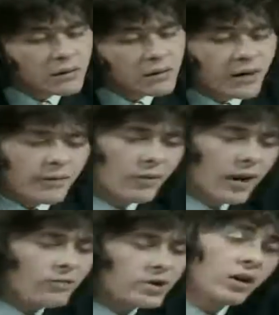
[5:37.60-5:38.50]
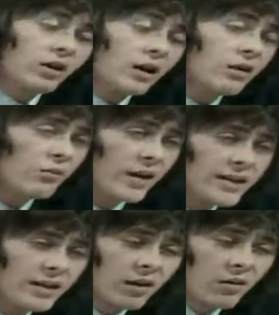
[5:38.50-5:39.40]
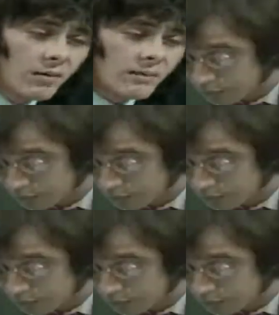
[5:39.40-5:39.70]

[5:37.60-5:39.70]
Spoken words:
You know, when I was young, I couldn't wait to grow up.